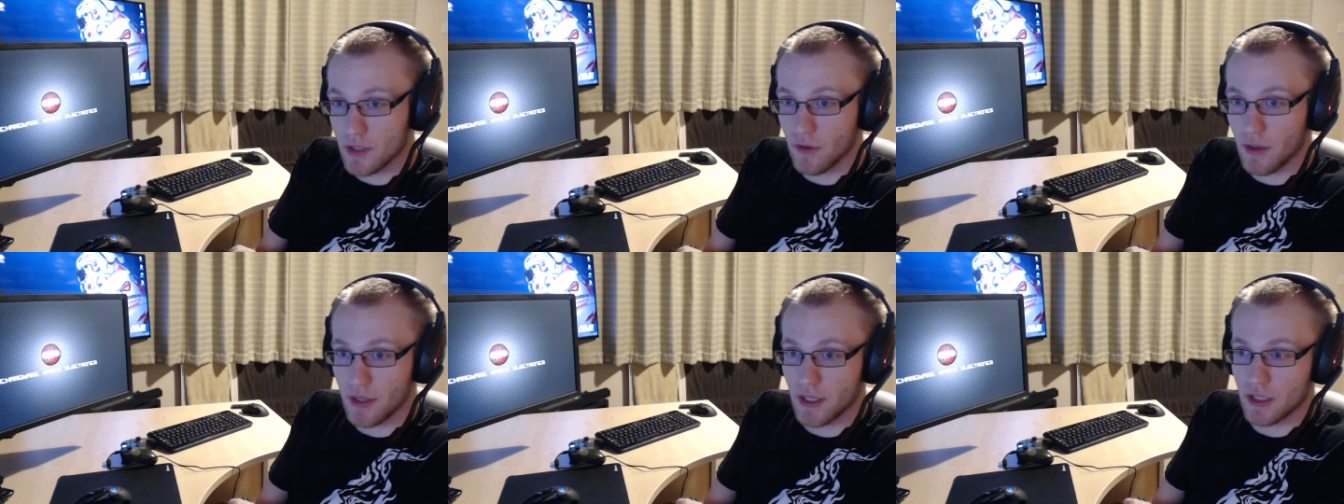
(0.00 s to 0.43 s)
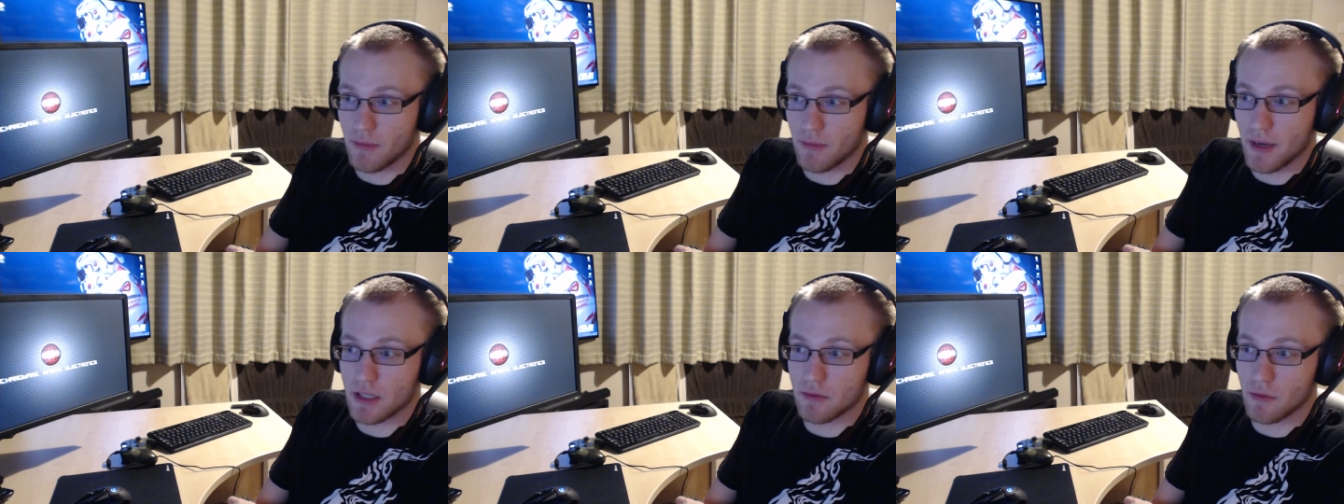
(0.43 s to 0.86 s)
to run things
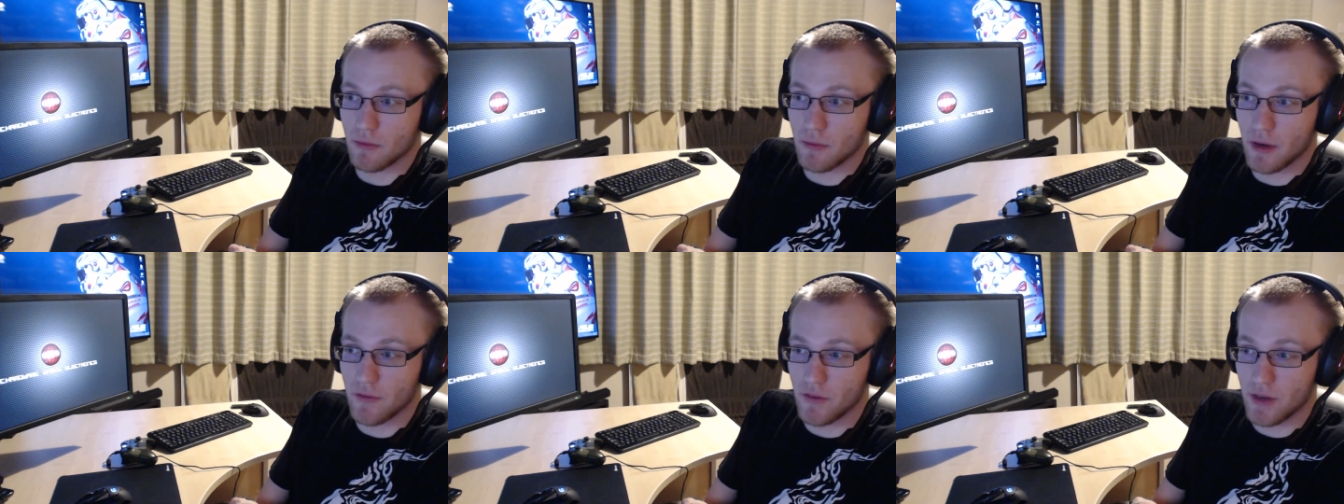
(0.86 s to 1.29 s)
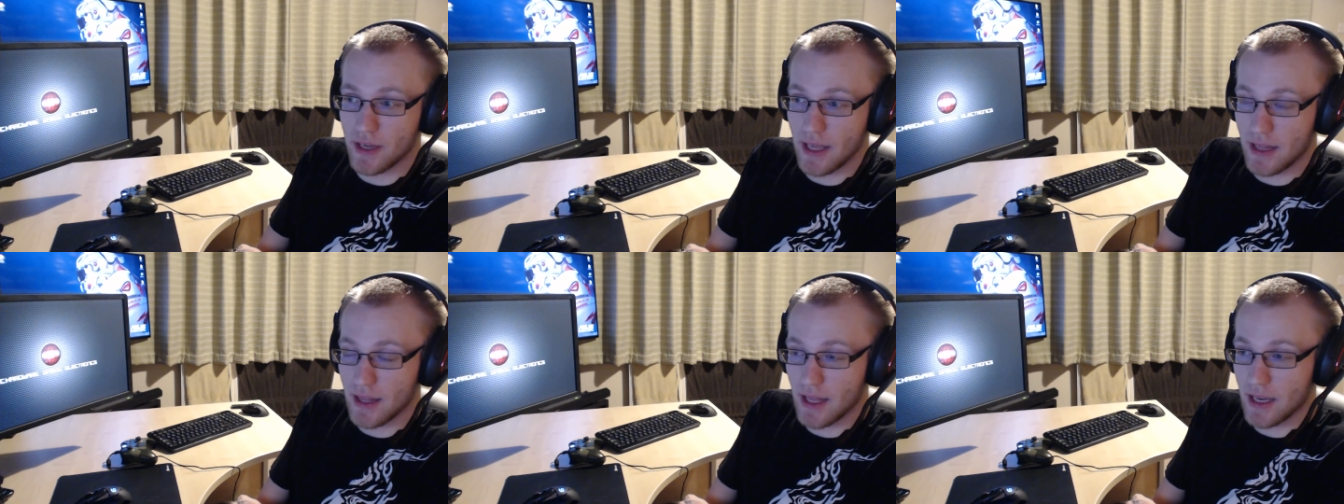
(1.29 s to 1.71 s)
on maximum, if you
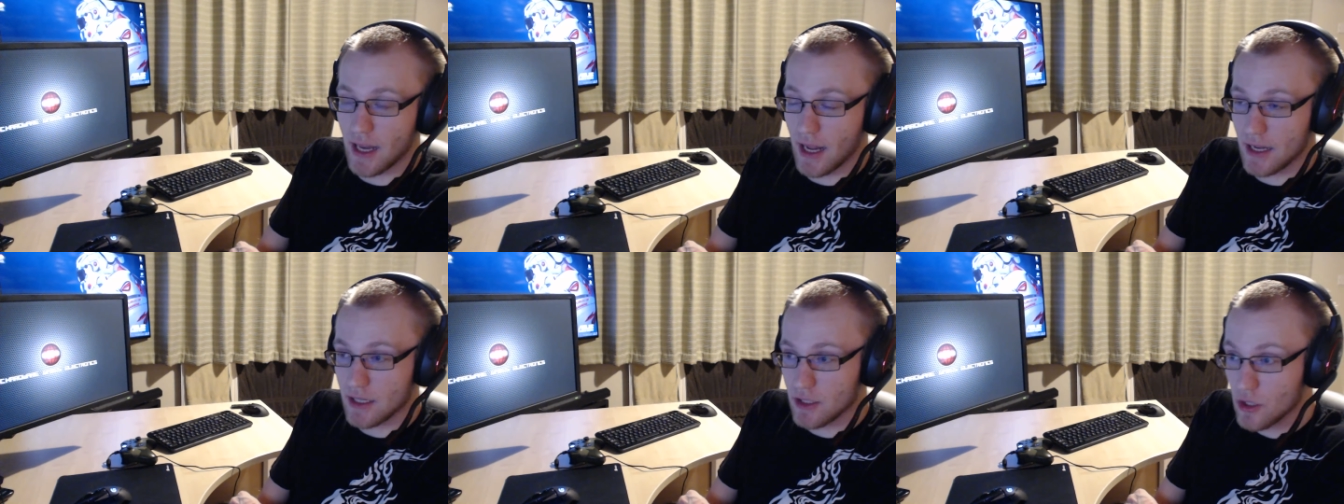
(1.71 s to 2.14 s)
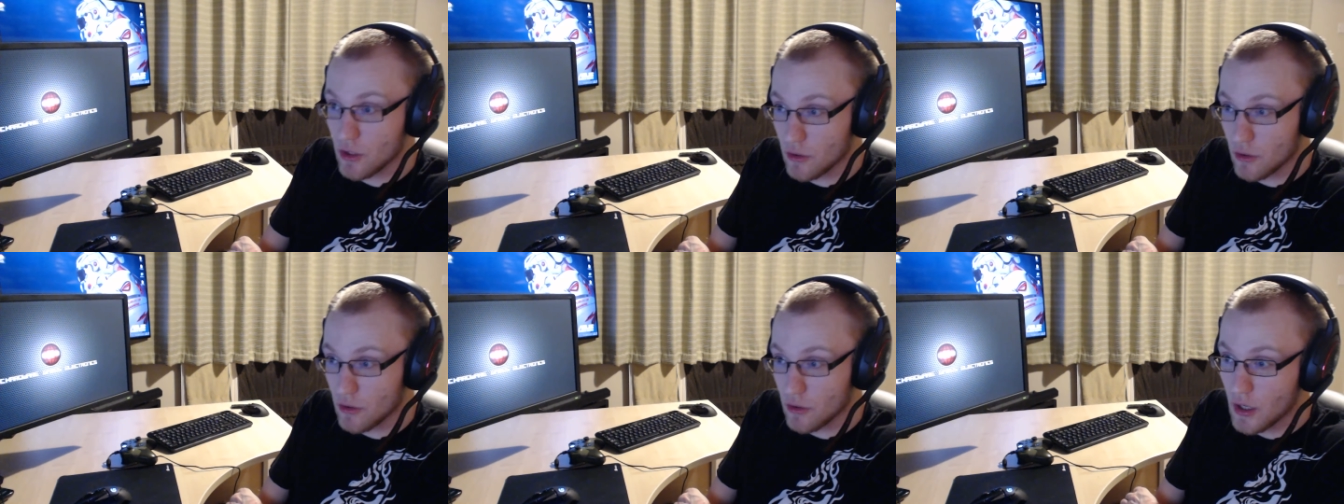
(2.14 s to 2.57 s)
get then had
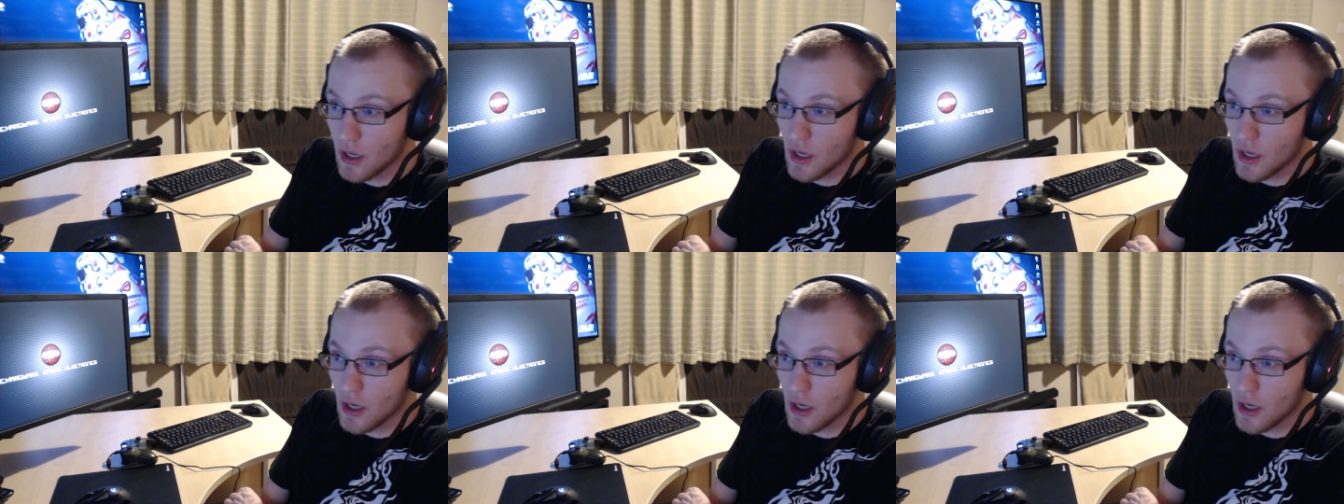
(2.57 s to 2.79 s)
two,